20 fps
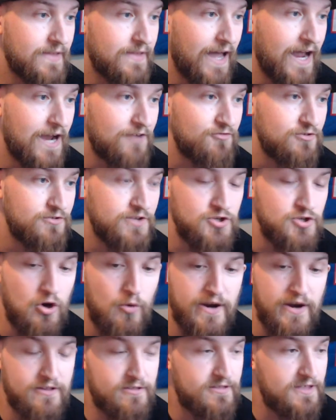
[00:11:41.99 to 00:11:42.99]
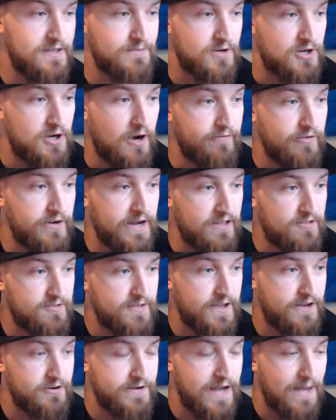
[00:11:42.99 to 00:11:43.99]
I really don't want to see McGovern at
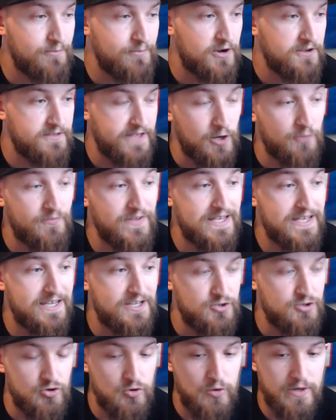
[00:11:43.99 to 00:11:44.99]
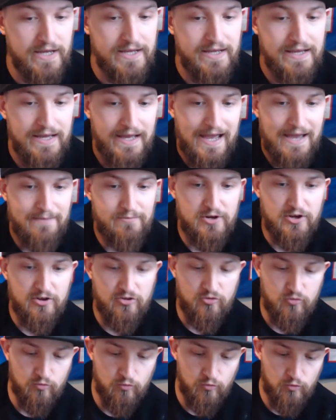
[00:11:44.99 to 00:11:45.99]
center, not because I don't think he can do it, because